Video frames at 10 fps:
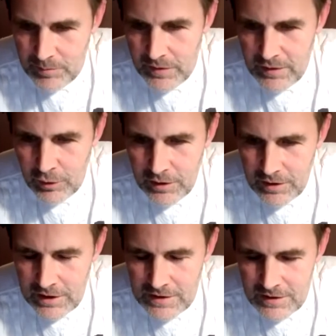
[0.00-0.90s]
So
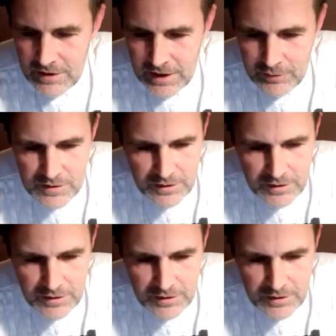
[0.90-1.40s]
it gives